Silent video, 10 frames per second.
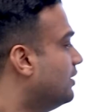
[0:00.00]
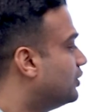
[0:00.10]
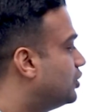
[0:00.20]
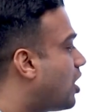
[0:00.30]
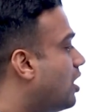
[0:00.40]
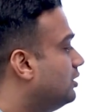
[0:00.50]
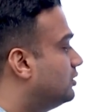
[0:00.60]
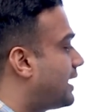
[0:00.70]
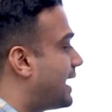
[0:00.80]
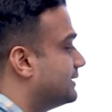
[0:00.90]
The dog
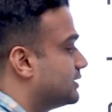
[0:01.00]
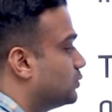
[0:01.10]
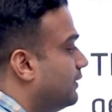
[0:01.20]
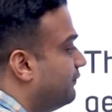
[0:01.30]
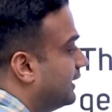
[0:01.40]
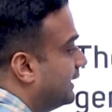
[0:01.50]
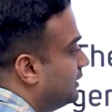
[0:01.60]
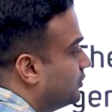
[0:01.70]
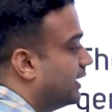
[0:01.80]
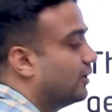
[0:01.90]
ran
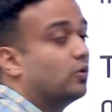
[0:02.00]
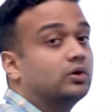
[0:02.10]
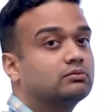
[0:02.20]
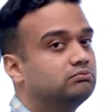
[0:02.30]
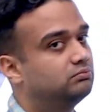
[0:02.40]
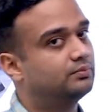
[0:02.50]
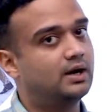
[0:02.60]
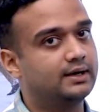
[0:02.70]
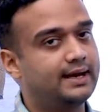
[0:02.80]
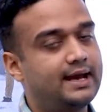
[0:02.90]
swiftly to their owner.
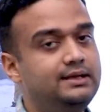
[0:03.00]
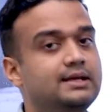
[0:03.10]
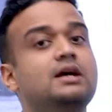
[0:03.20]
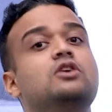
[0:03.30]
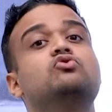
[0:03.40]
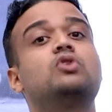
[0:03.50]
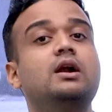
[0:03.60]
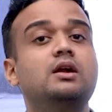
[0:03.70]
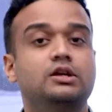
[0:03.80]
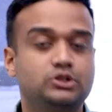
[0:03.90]
Again,
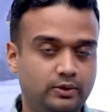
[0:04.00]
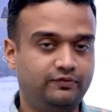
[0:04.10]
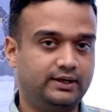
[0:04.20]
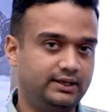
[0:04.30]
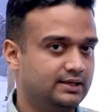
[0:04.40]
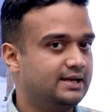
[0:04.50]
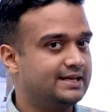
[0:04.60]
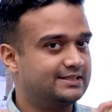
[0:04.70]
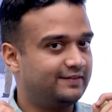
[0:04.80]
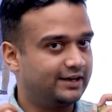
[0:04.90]
run swiftly
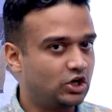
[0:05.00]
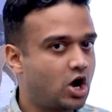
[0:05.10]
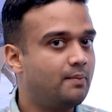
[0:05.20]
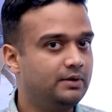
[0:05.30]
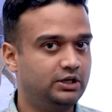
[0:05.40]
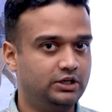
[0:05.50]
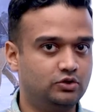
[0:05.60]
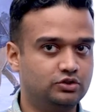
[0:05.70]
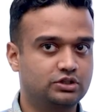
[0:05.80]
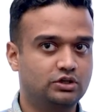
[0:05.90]
is a very commonly
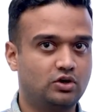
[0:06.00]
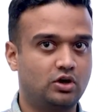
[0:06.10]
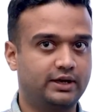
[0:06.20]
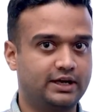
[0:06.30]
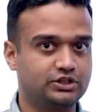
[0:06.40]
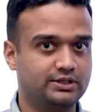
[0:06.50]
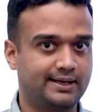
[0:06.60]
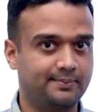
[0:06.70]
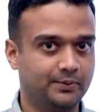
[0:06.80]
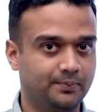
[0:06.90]
used collocation
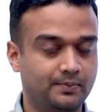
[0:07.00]
type.